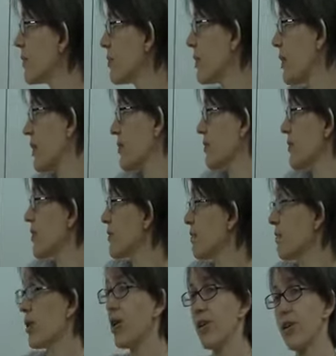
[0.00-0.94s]
because it's
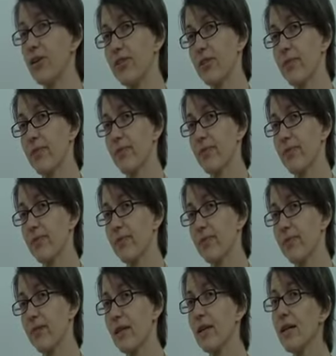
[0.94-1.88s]
PERT.
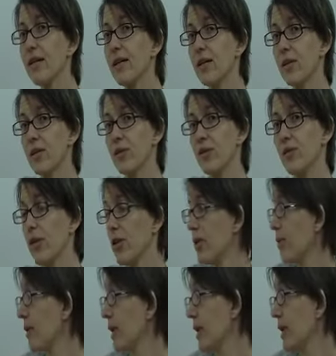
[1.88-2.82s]

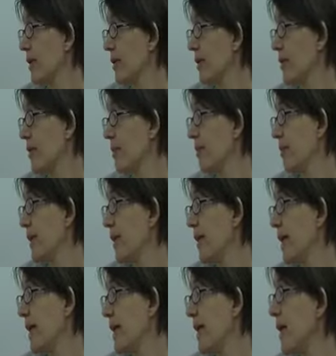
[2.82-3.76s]
So
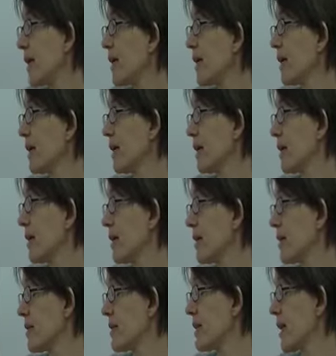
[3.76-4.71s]
P
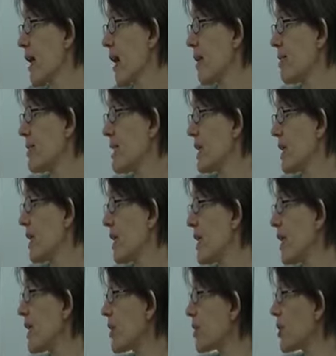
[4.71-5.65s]
times
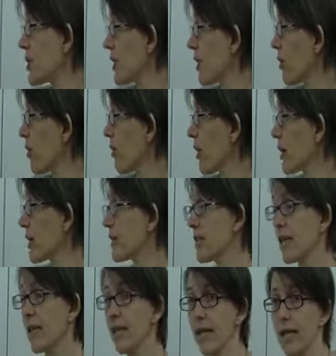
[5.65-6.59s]
e to the
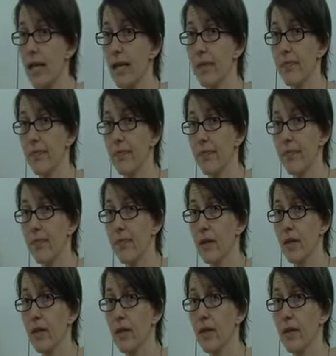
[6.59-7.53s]
RT.
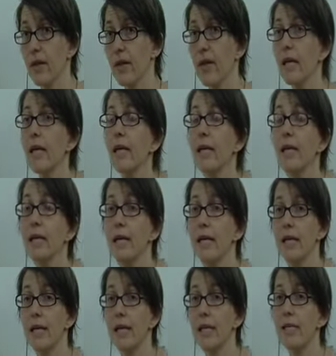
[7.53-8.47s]

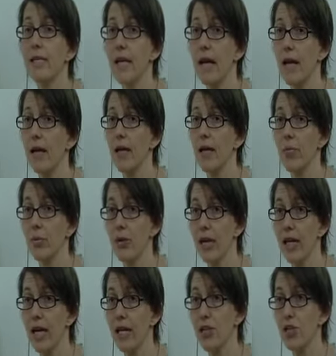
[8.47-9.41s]
E is that number
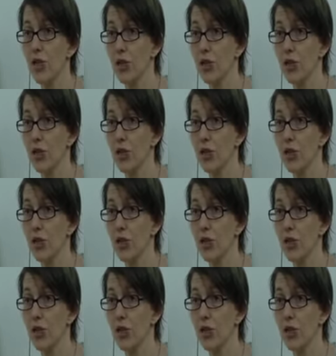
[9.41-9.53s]
again,